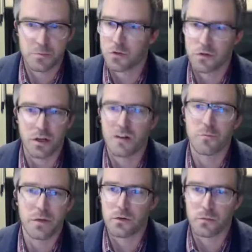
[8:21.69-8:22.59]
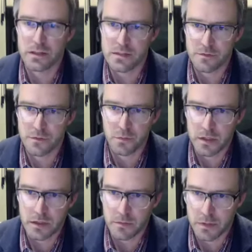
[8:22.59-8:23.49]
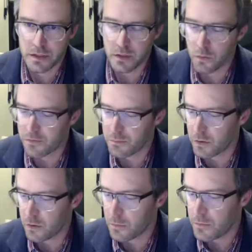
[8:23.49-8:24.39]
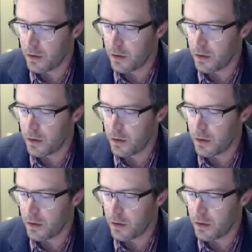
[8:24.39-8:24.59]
sort of governmental reason for being away from home.